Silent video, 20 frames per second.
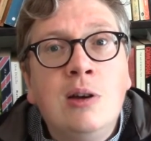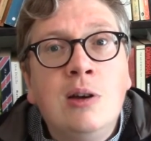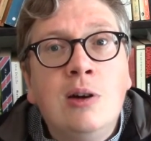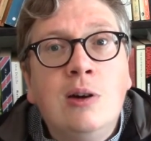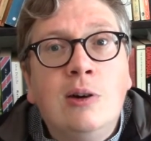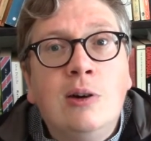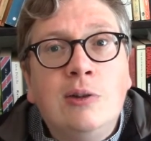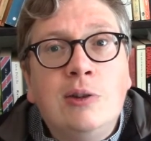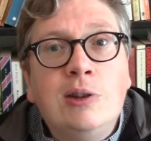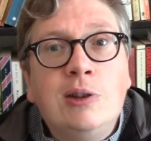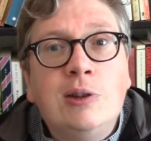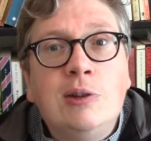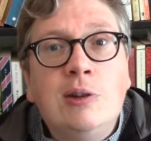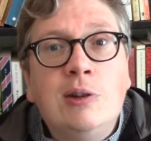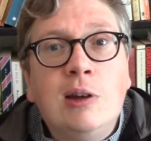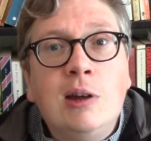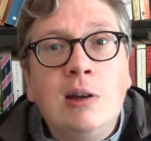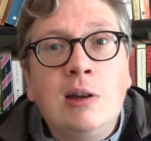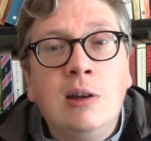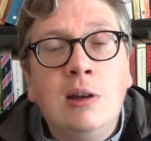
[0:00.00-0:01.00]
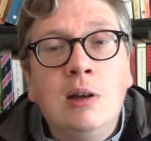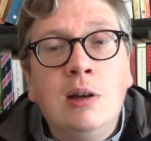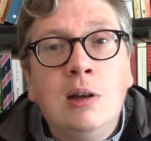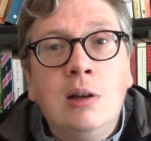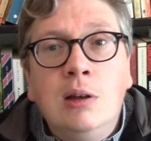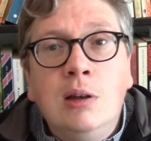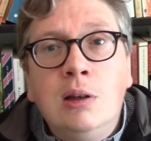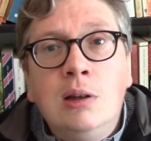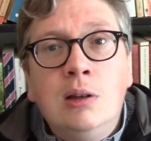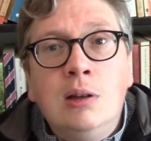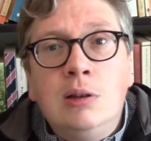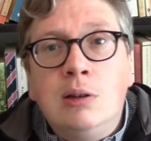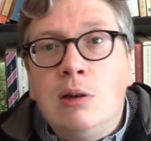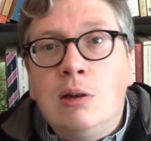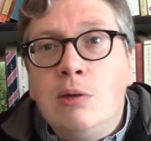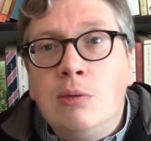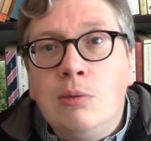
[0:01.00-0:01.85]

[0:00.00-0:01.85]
on Sunday. So